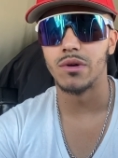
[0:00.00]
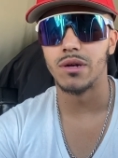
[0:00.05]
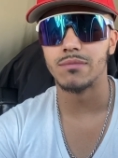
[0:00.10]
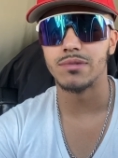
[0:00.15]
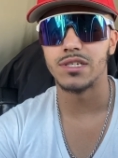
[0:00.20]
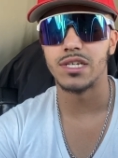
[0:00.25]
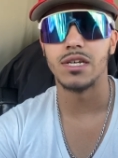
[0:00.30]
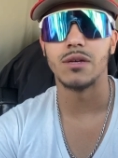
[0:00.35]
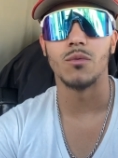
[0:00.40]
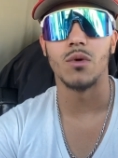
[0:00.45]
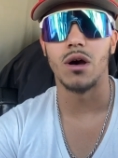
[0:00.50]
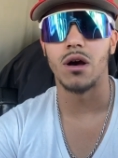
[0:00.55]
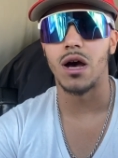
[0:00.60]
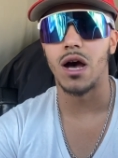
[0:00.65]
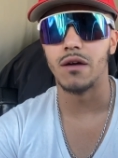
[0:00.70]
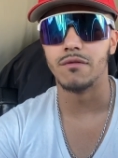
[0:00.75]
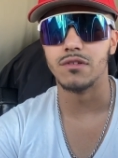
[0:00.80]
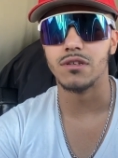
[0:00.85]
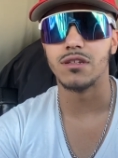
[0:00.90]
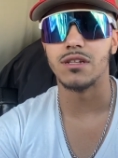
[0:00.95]
i'm saying while
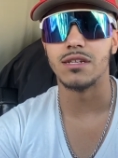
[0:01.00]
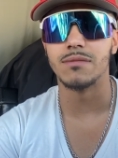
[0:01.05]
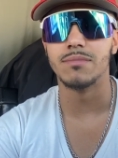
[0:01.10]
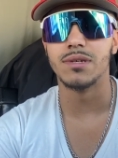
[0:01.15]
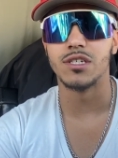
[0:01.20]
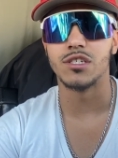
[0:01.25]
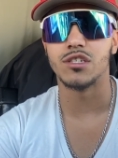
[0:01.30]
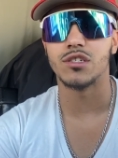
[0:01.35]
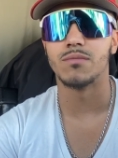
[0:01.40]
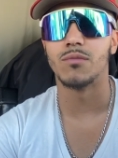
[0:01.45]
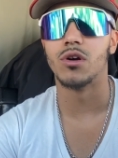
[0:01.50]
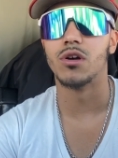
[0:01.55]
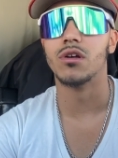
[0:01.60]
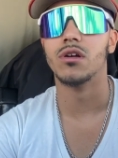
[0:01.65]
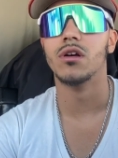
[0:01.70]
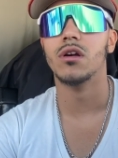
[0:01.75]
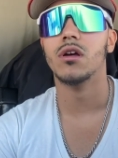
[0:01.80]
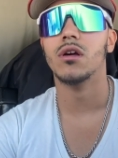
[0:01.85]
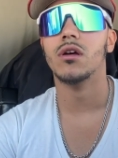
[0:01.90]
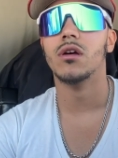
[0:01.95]
obviously being smart
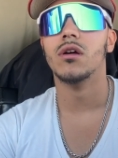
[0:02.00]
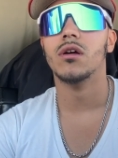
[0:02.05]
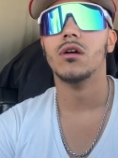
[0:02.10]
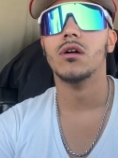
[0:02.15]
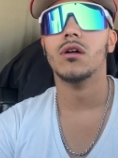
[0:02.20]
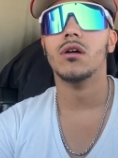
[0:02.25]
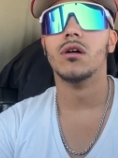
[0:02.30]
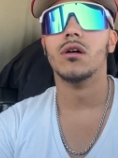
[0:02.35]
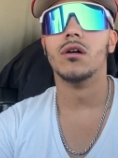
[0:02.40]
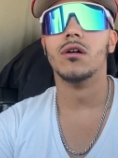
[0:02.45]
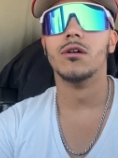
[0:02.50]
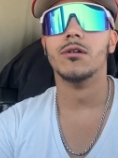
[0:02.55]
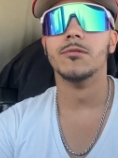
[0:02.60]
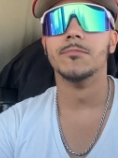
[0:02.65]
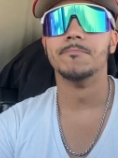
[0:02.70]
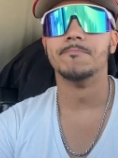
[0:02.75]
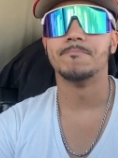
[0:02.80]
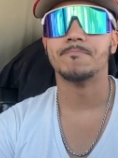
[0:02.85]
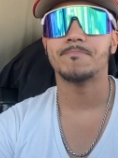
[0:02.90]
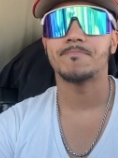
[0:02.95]

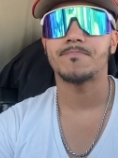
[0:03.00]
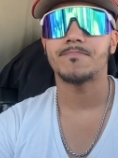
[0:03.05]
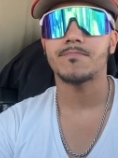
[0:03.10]
um